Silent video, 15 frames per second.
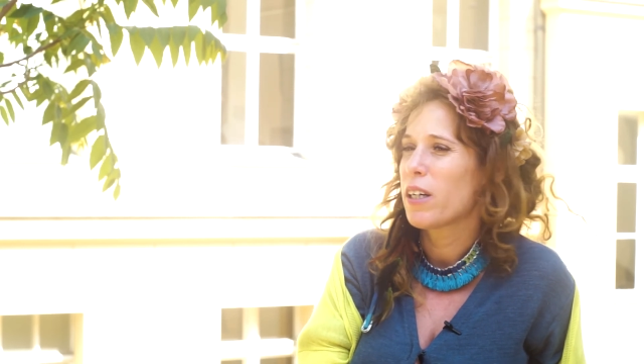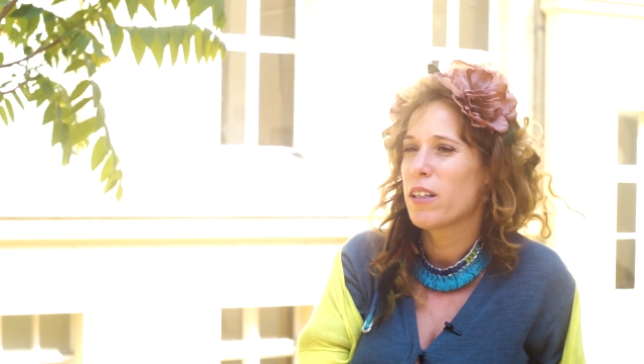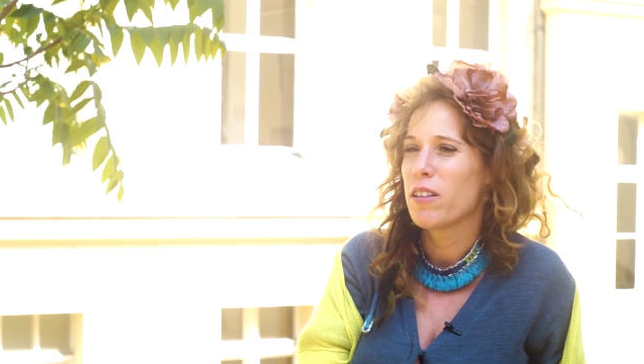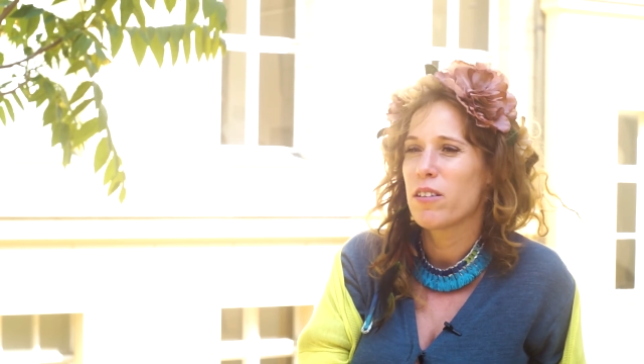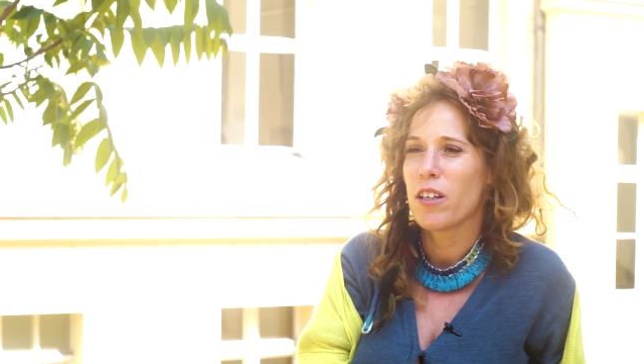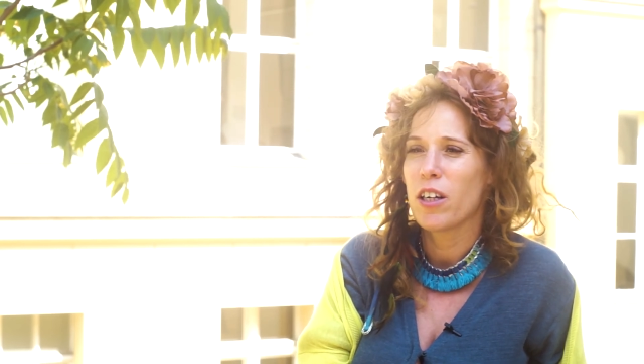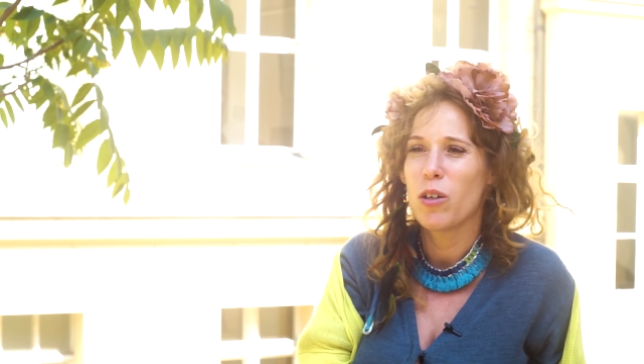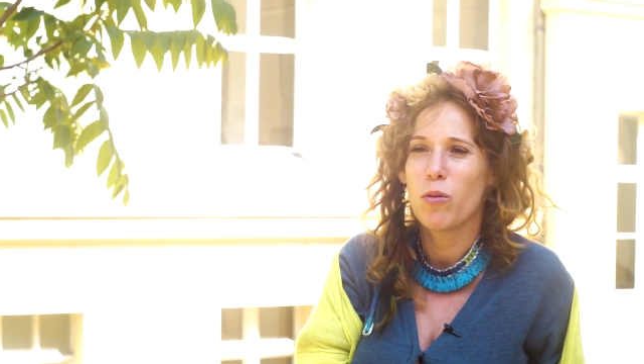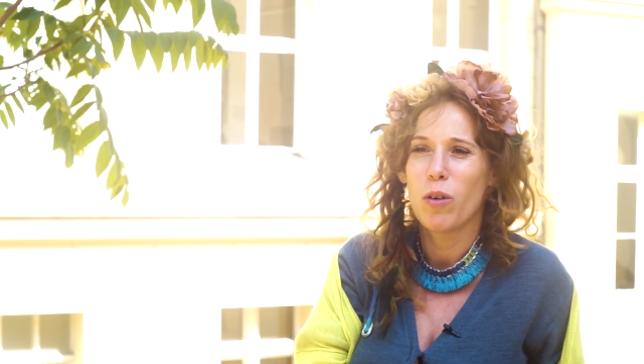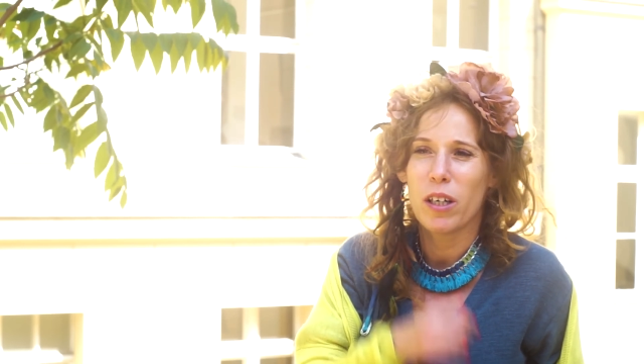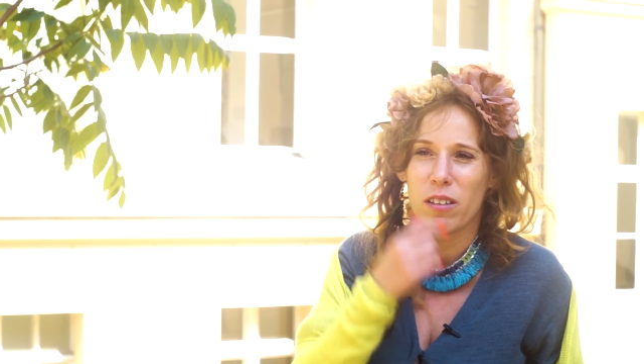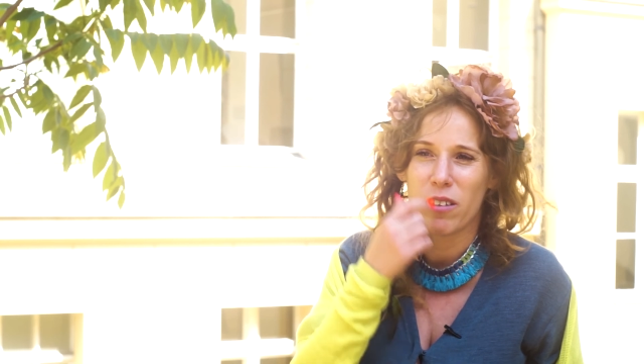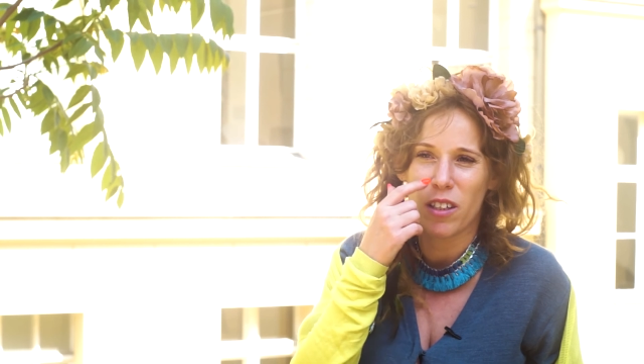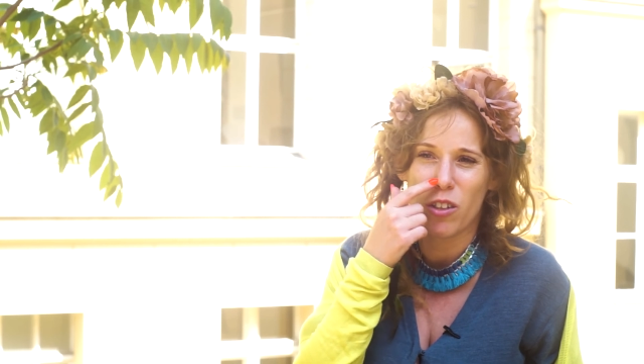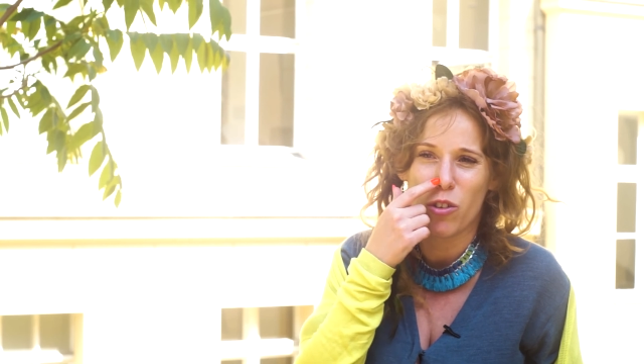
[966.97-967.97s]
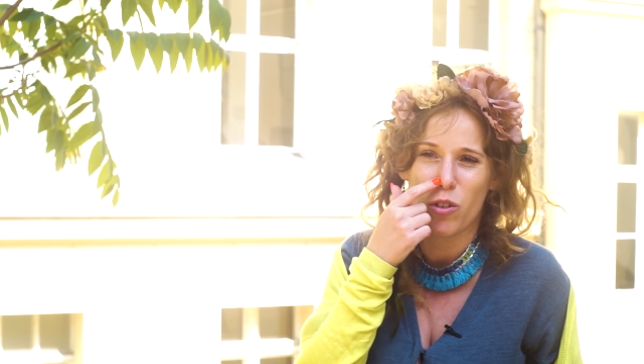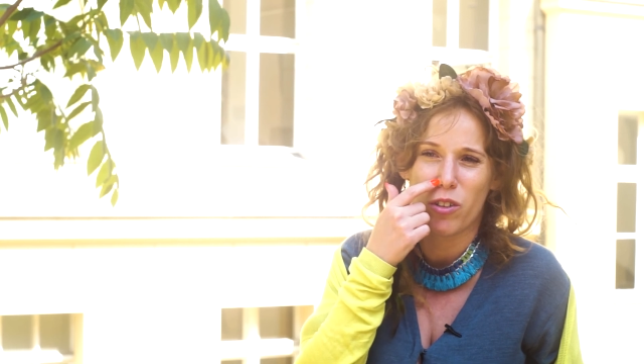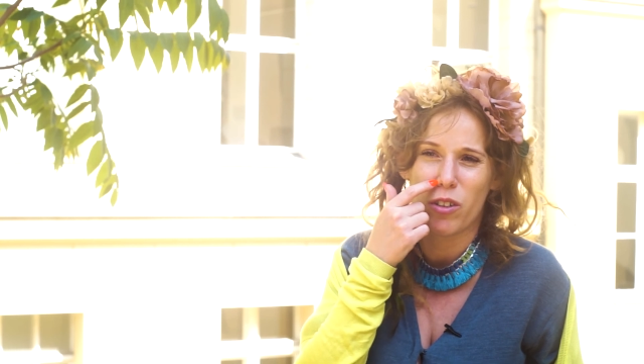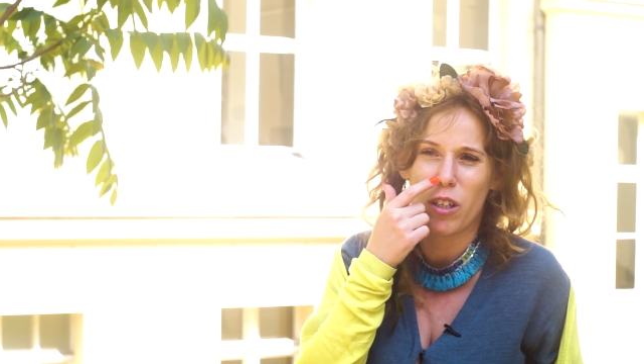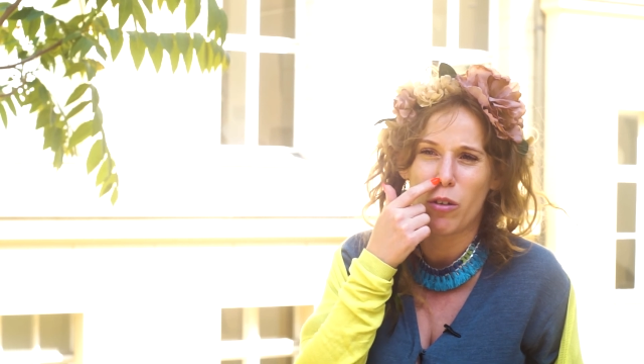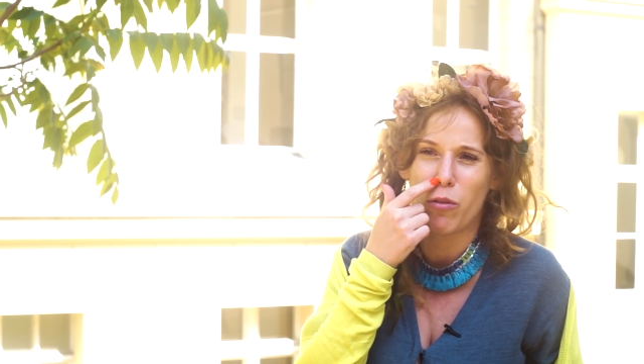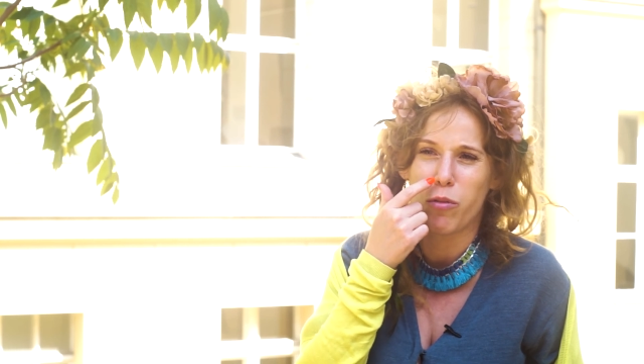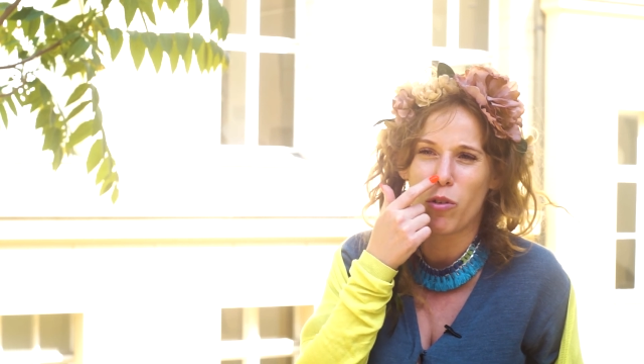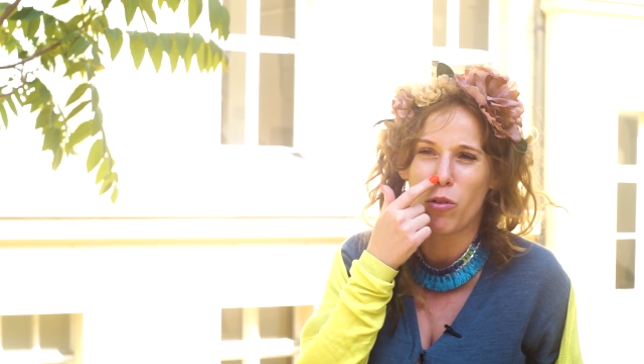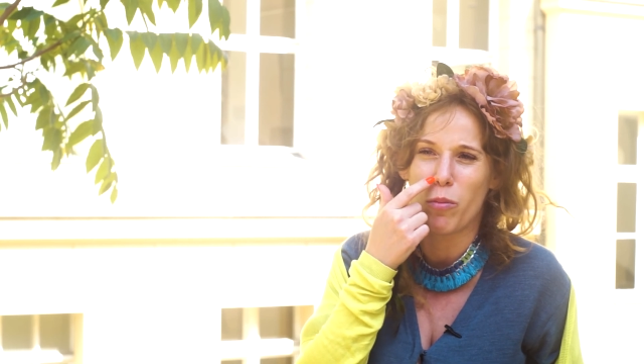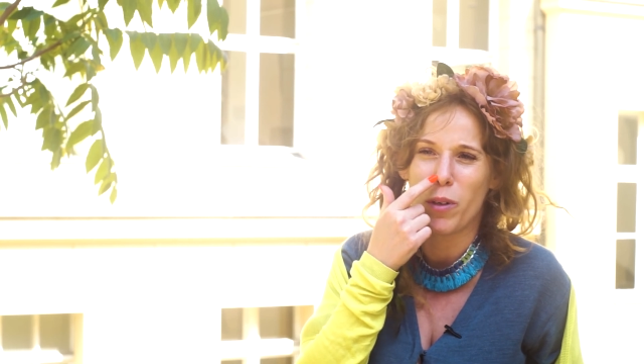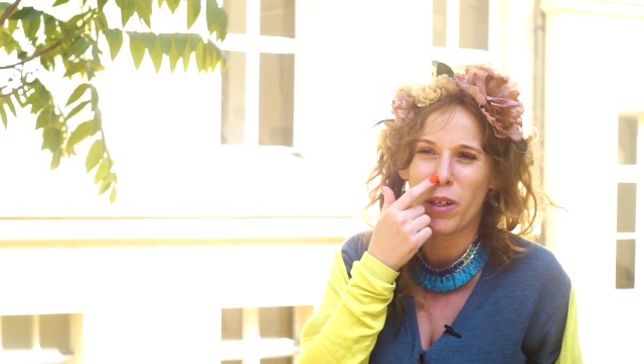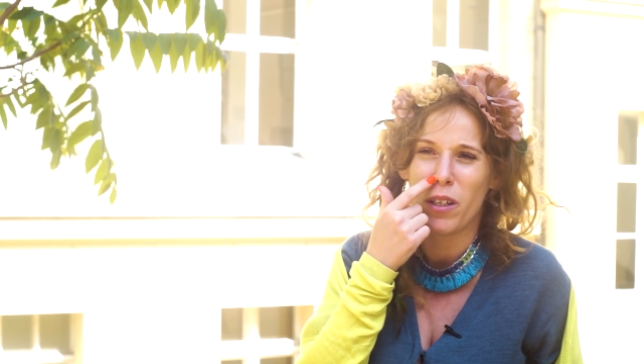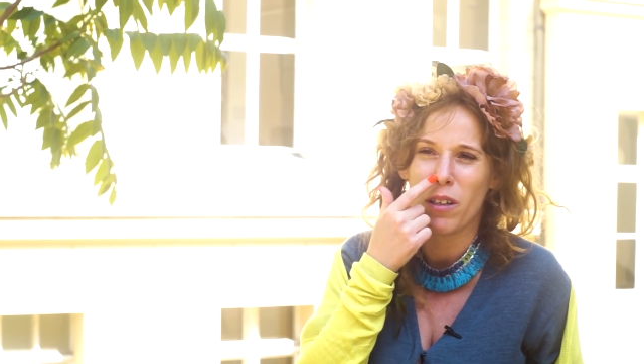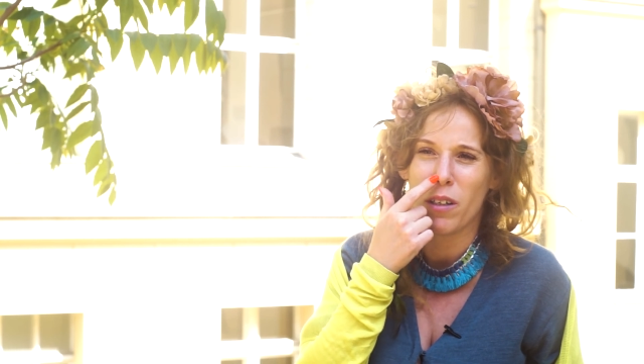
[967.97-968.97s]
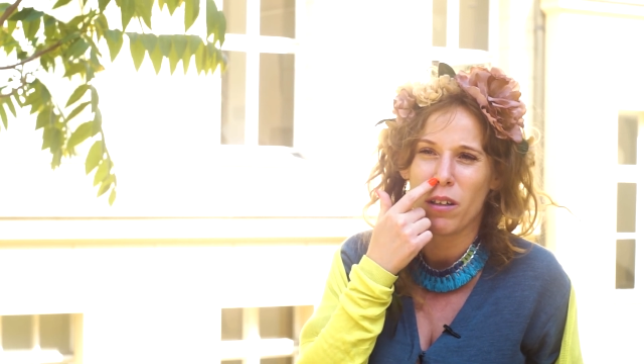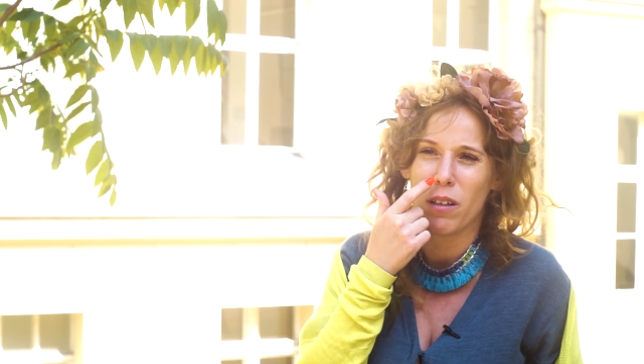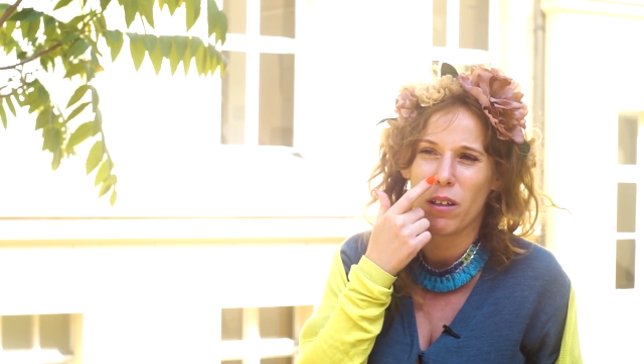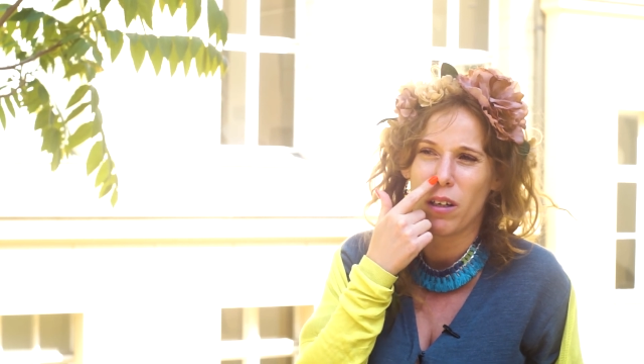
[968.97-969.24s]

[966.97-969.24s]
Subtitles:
I can say why it's interesting for me,